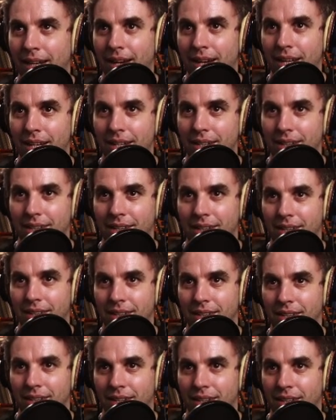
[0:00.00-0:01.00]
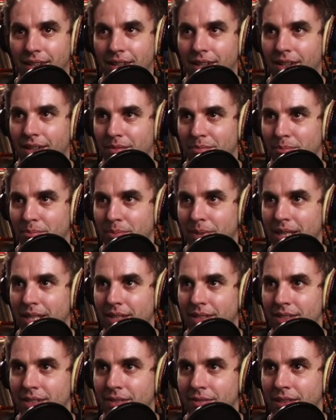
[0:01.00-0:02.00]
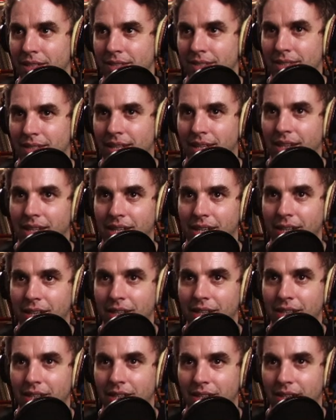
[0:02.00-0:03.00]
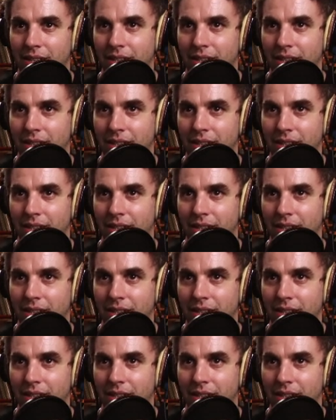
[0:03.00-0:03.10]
not because of this cut here.